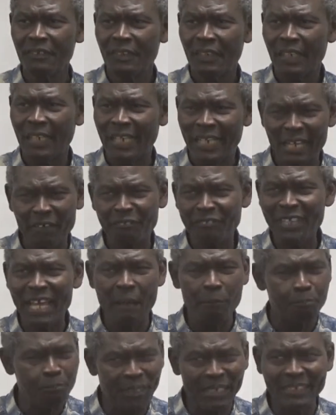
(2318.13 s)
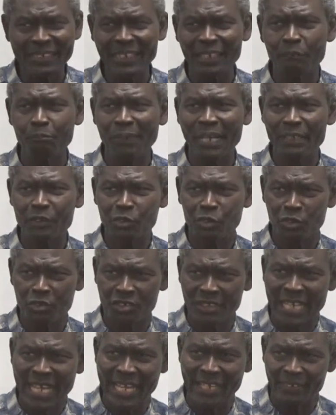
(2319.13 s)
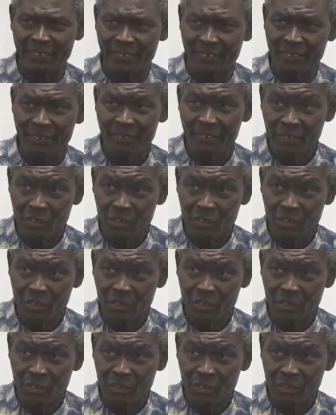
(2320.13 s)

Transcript: left abandoned by society.